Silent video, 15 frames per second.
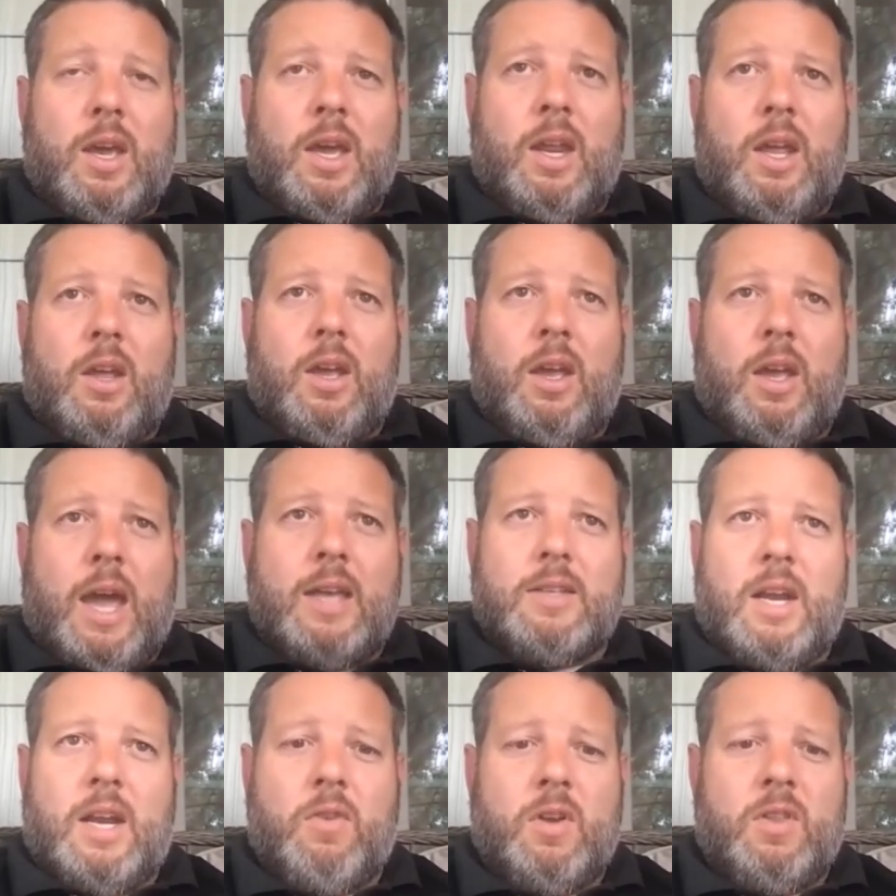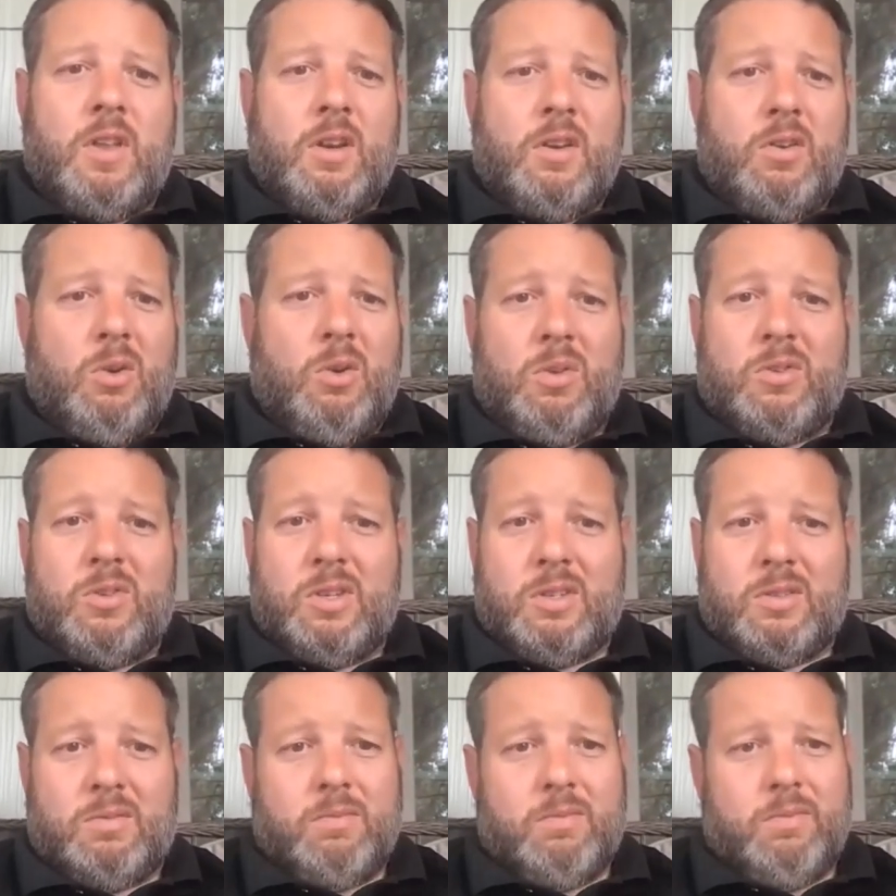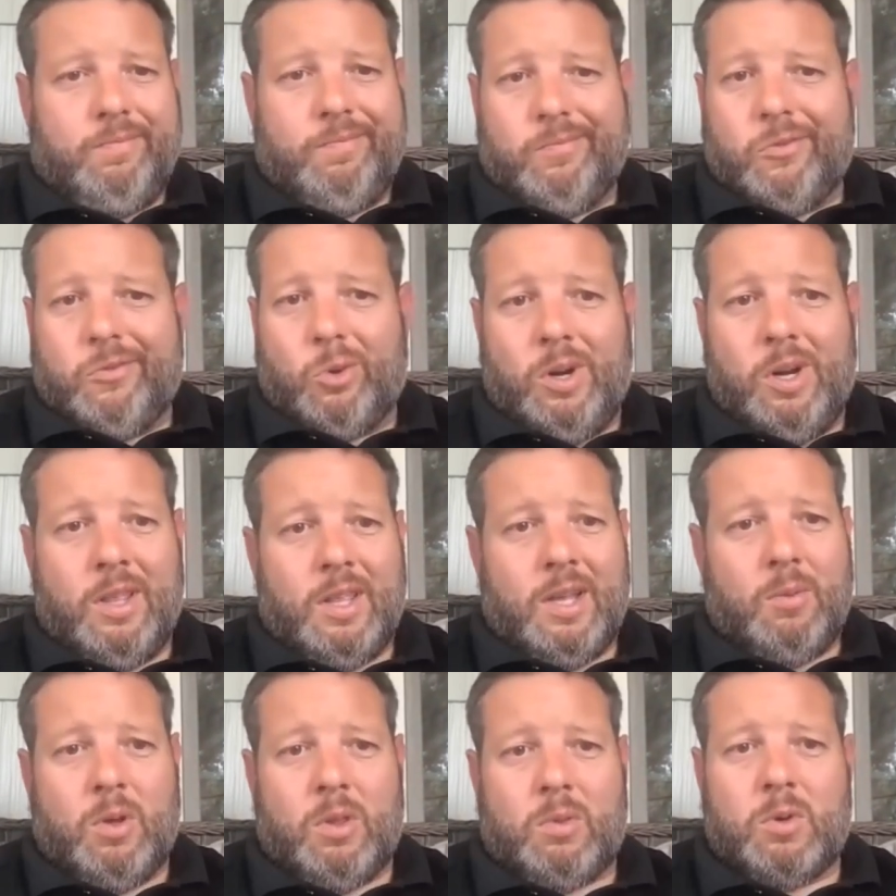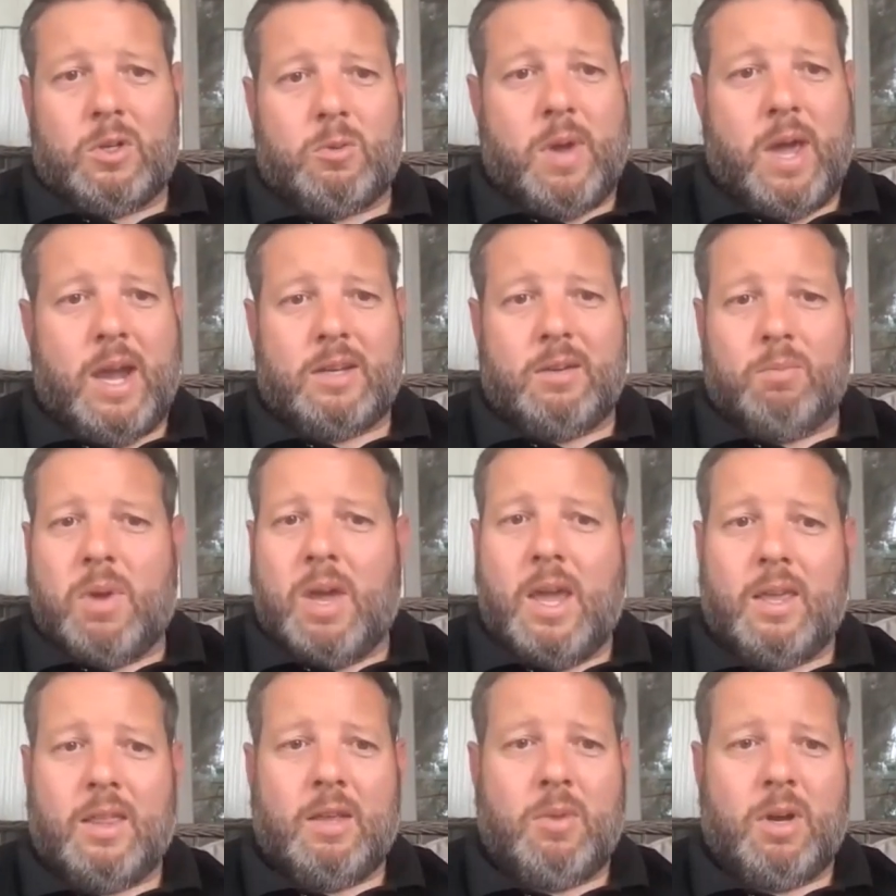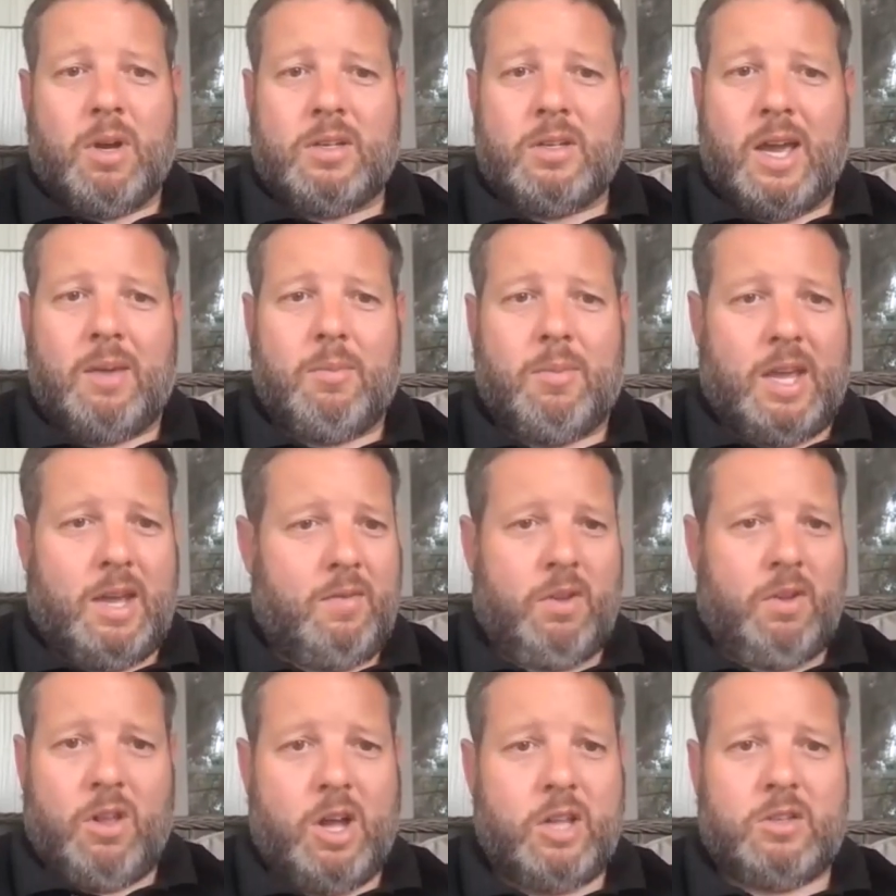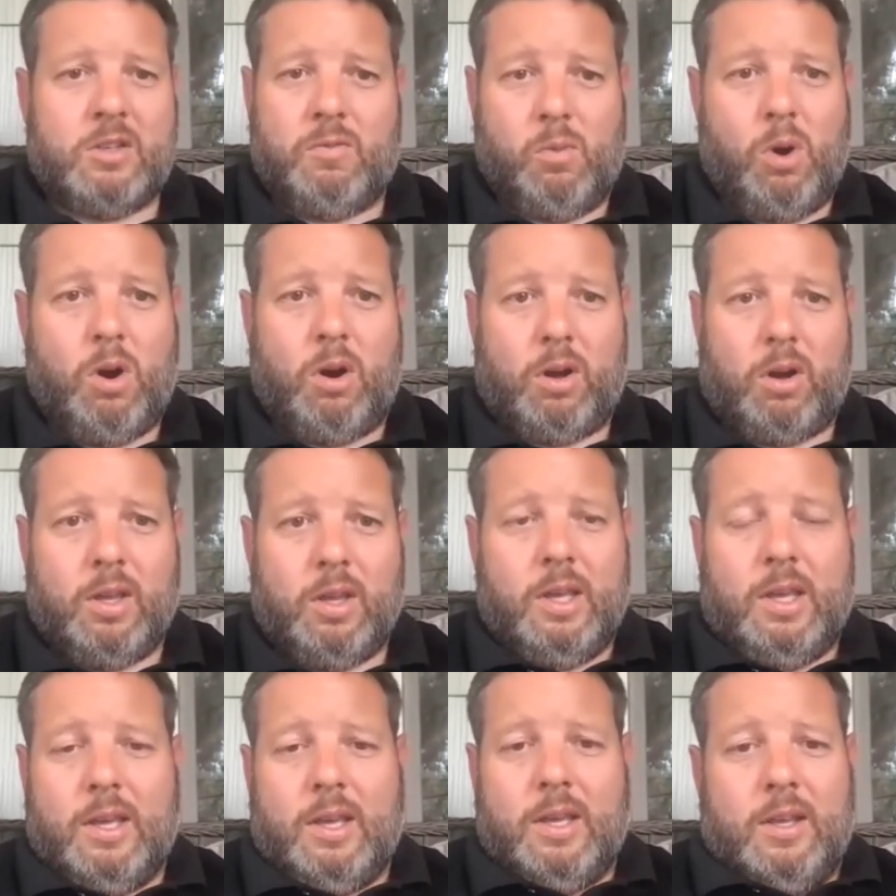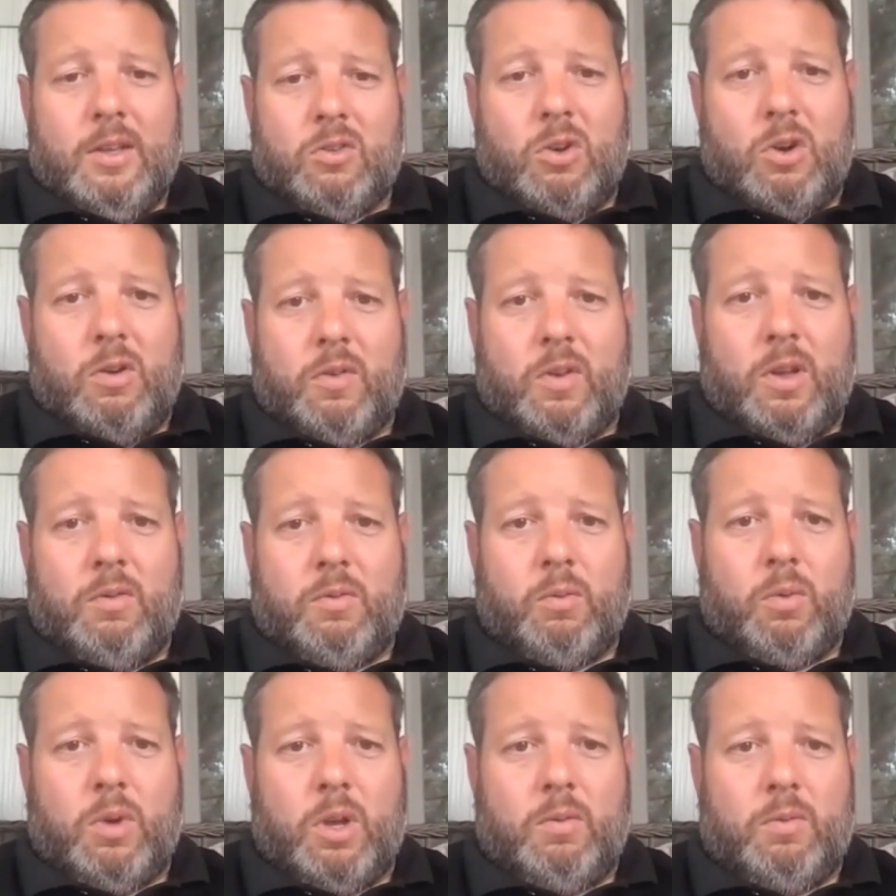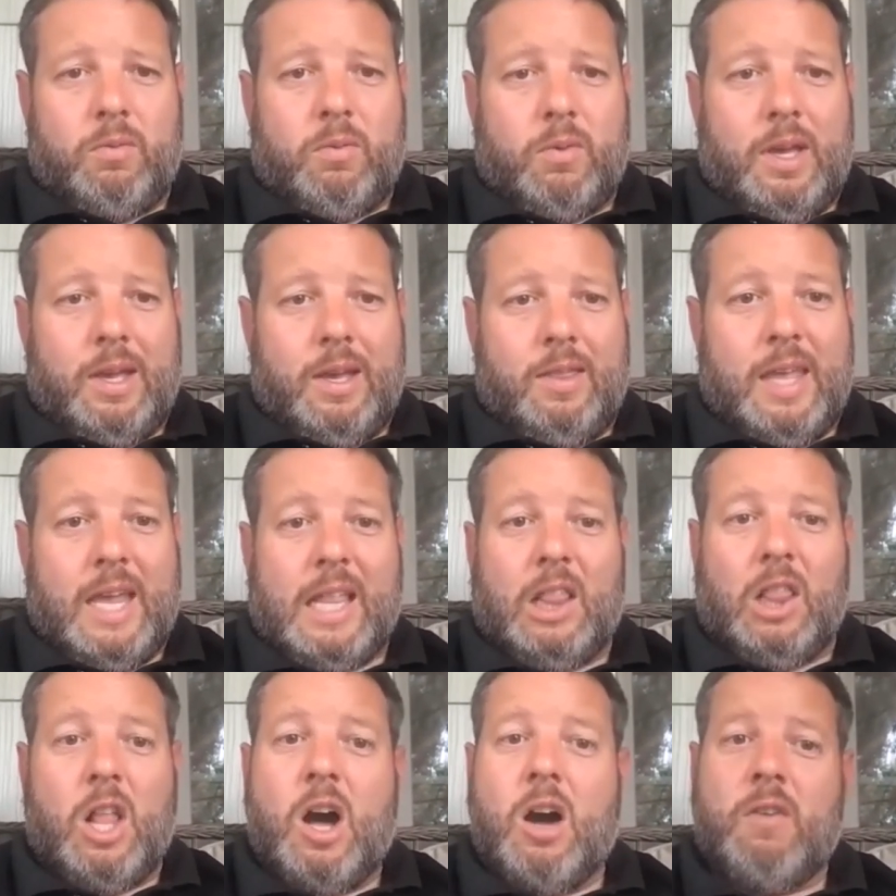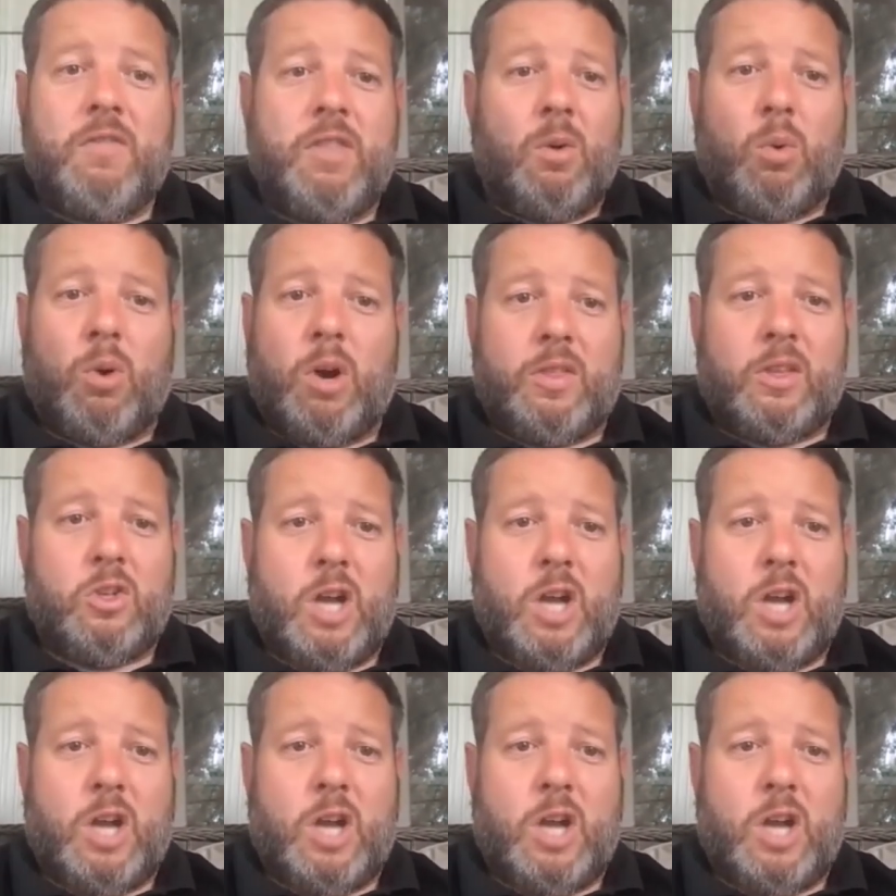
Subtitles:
and it has everything to do with just treating them with respect and paying them on time and having lots of work. So if they love that we're at the